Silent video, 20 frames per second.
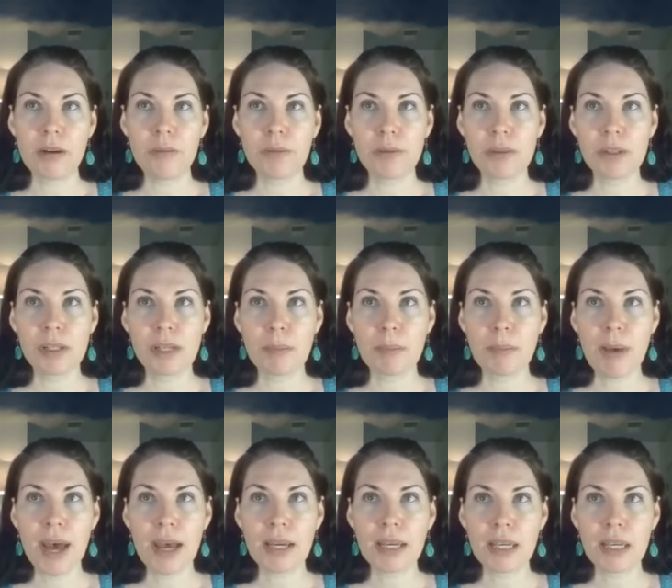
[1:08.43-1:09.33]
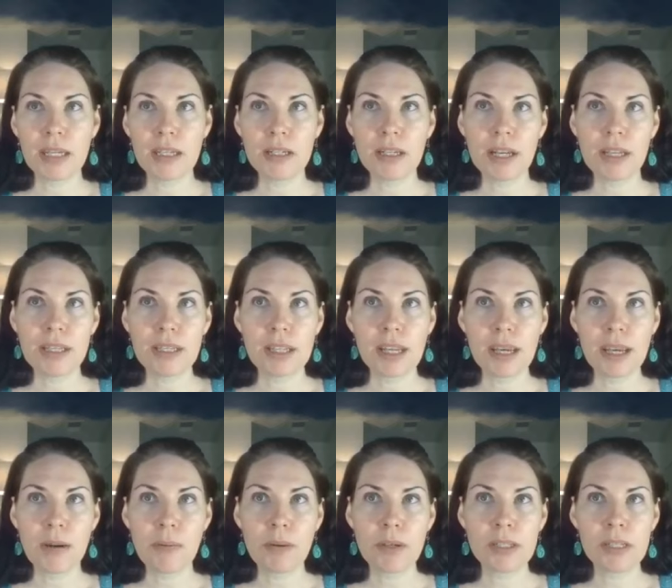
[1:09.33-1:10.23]
was like back in, I say,
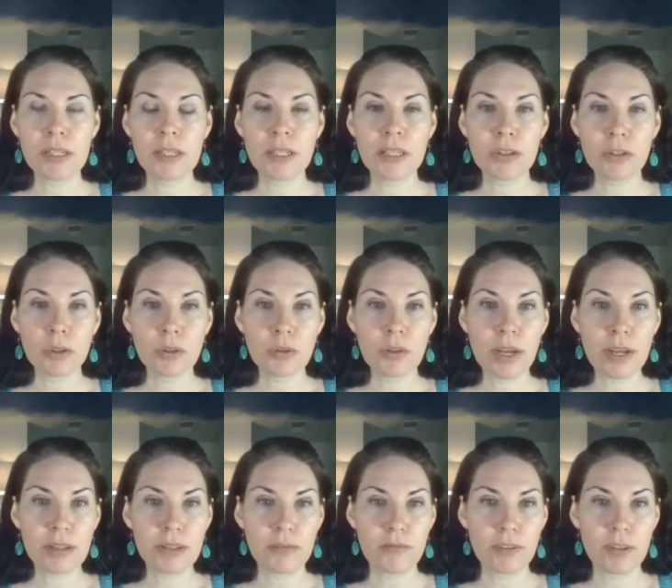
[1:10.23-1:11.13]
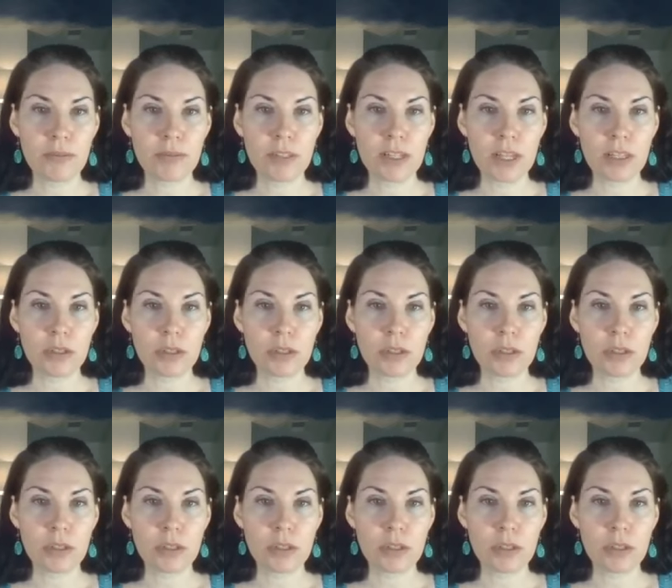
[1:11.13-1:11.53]
I want to say like 2015.